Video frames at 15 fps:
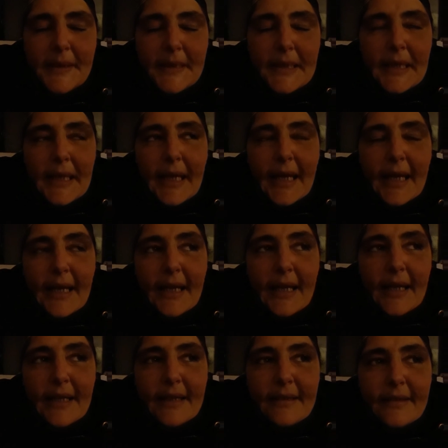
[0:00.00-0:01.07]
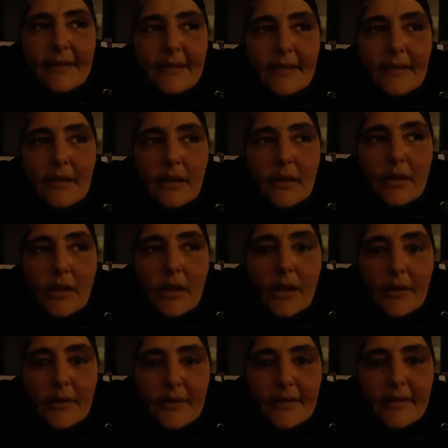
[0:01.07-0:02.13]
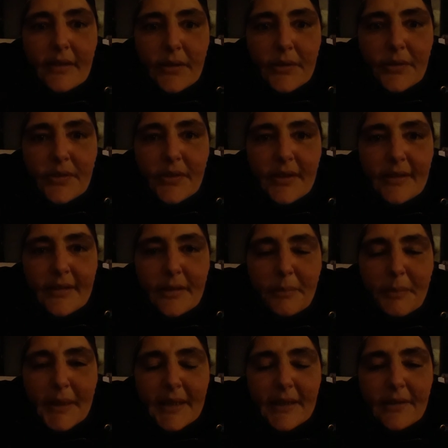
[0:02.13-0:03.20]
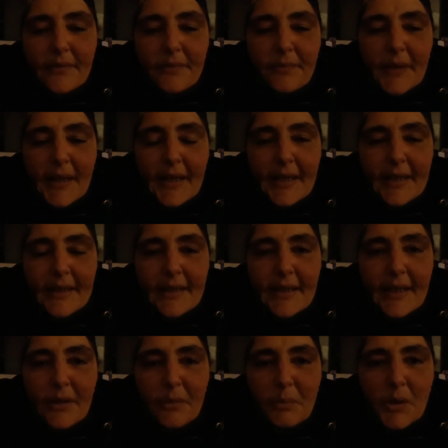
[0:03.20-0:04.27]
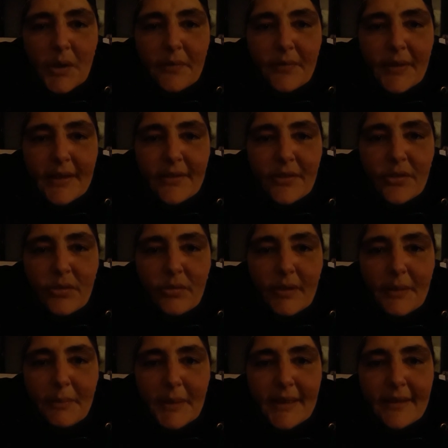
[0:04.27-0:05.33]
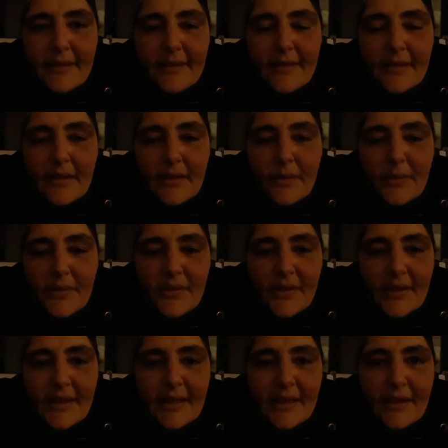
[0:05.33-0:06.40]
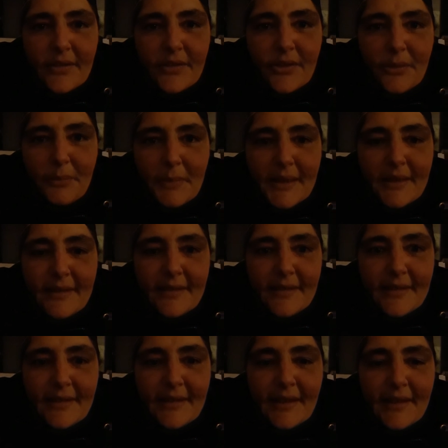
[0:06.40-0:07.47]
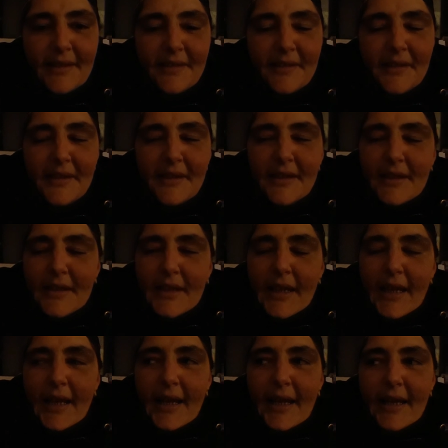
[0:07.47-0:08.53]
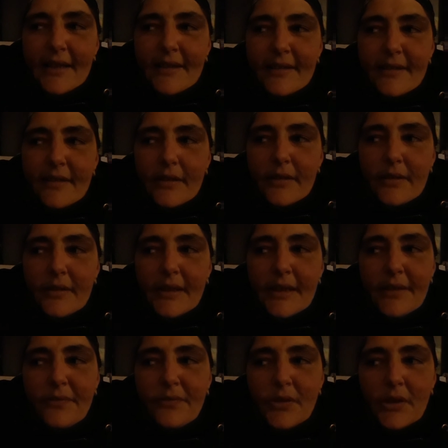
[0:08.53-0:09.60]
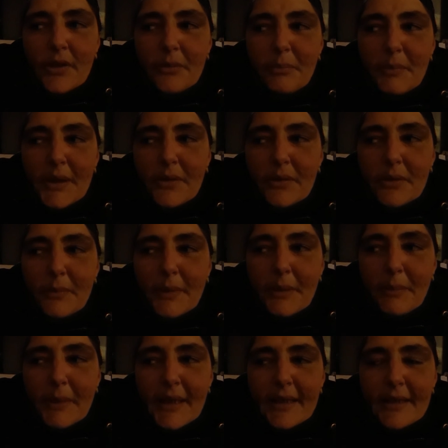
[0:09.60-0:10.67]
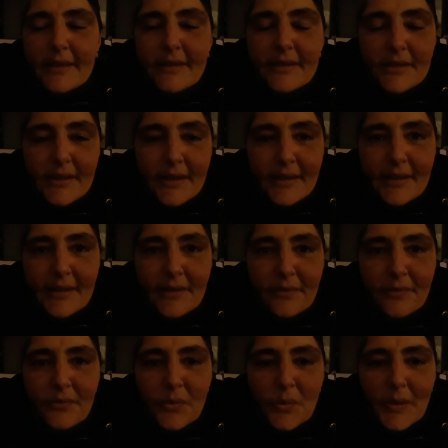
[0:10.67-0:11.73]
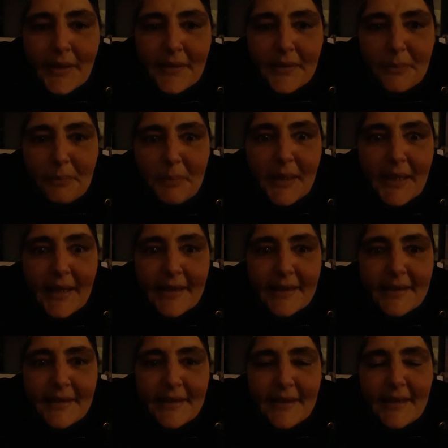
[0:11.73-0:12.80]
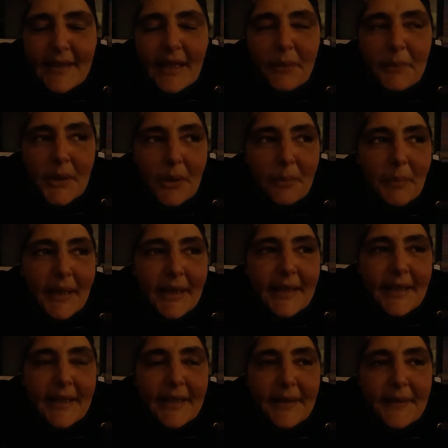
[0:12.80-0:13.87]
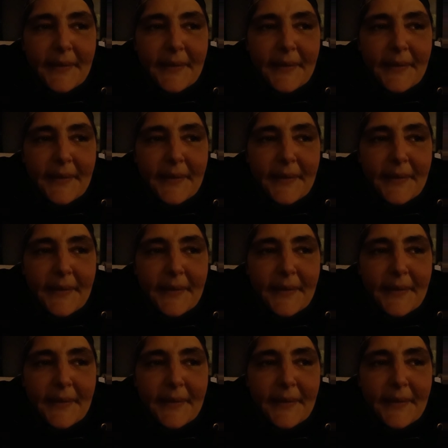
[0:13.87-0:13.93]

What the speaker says: And loaded those into the back of the van. Now my van's 3 meters, so they were sticking out 2 meters at the end. And so he followed me on the way back to check they didn't fall out the back. And we got back here